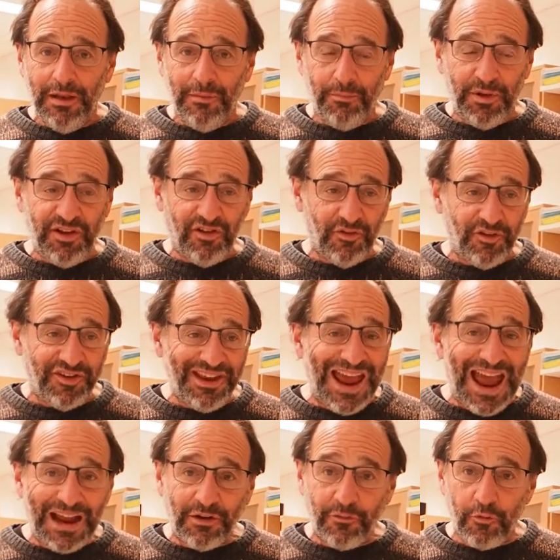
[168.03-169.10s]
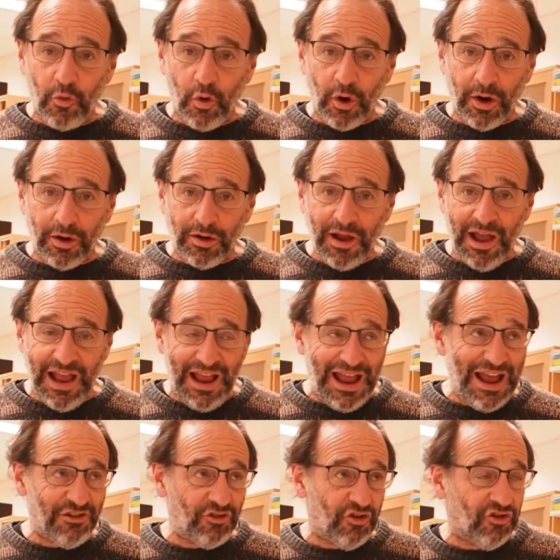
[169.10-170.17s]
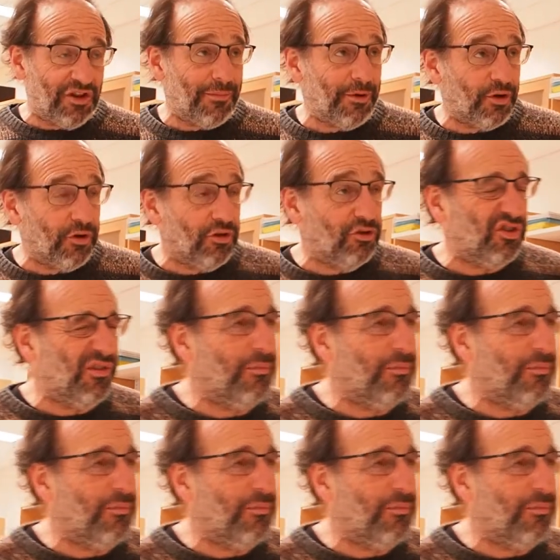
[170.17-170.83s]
place of attack for hazardous chemicals.